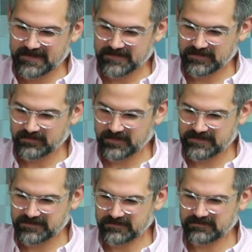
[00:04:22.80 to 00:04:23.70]
to
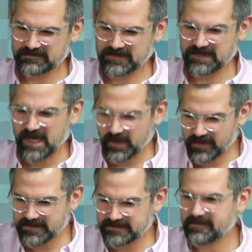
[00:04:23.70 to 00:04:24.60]
want to
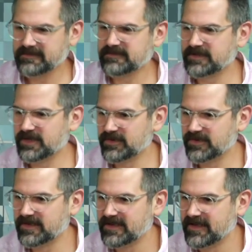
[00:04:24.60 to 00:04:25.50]
know it,
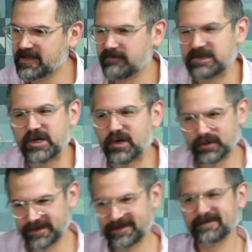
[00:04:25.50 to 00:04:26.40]
and not be
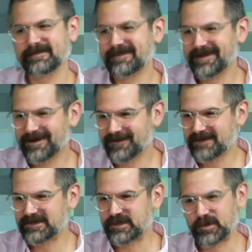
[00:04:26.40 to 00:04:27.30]
told it. I don't want
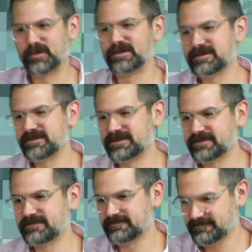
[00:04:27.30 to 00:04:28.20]
to be told to
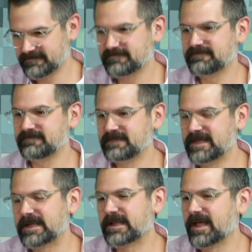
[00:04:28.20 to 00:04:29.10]
just
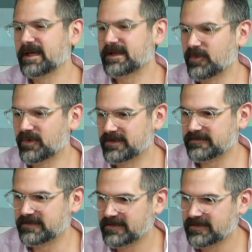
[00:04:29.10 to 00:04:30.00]
get in line. I want
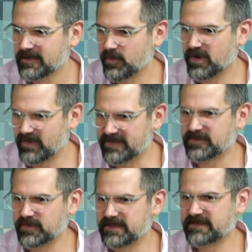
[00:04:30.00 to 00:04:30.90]
to
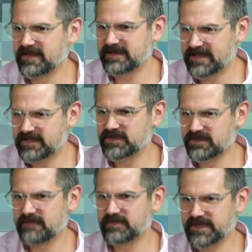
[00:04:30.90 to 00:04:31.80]
wrestle with it and then get to
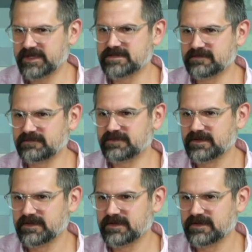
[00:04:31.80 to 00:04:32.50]
that place of